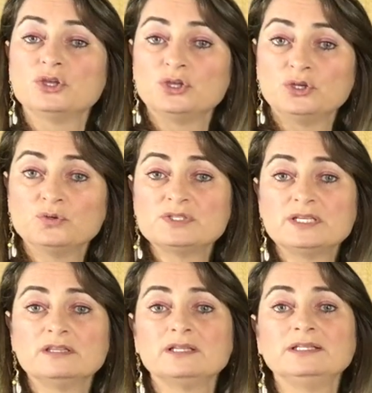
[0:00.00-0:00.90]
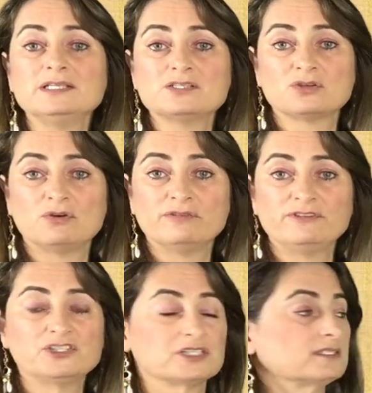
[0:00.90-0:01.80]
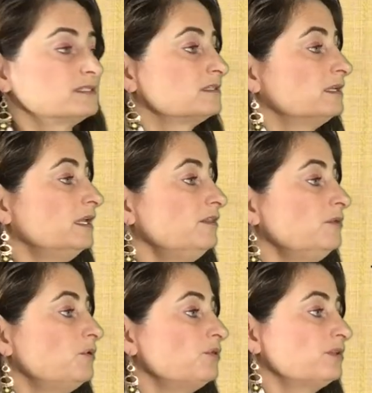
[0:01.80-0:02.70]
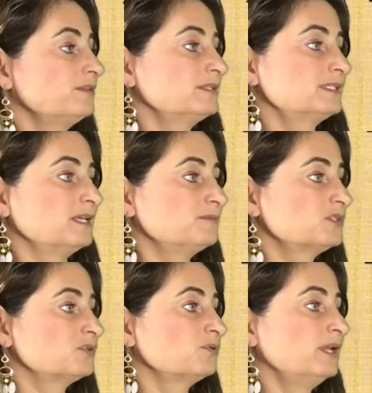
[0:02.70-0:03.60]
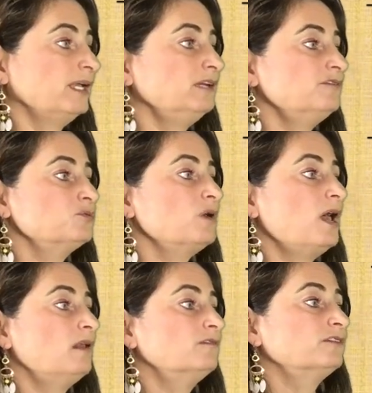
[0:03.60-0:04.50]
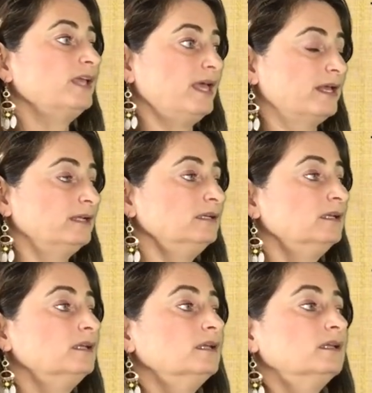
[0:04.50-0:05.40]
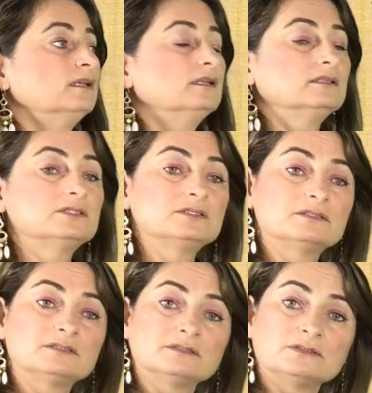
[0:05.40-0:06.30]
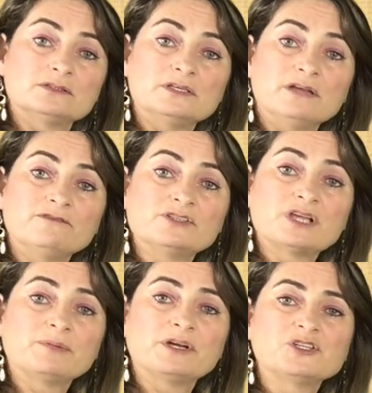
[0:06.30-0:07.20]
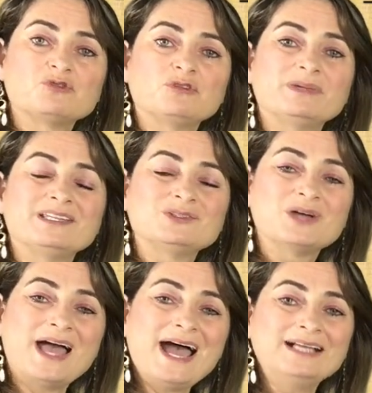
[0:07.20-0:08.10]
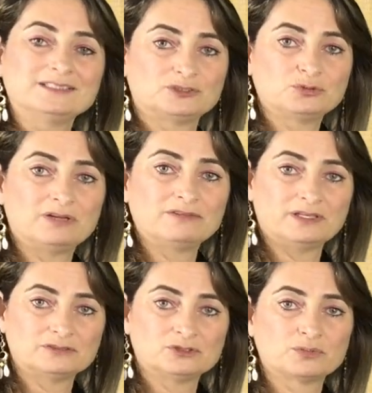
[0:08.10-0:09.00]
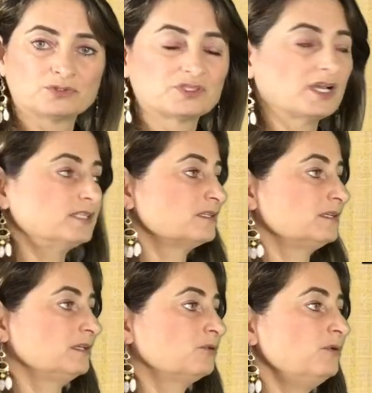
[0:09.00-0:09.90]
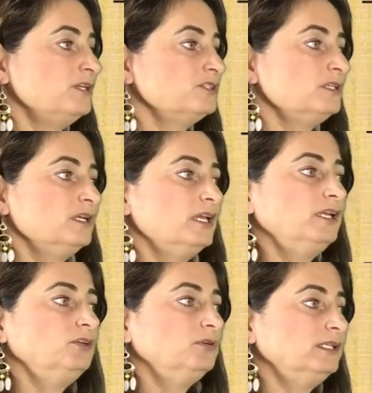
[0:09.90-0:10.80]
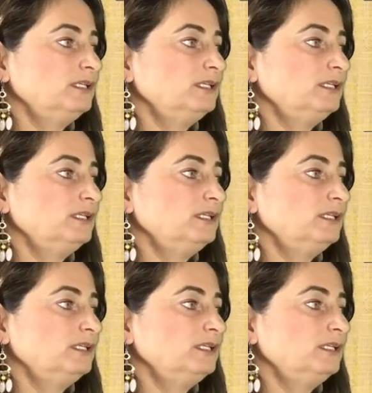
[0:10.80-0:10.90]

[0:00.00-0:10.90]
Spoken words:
using the least coefficient. And they both are the same, so negative 12n, the inverse operation will be to add 12n to both sides of the equation, and you end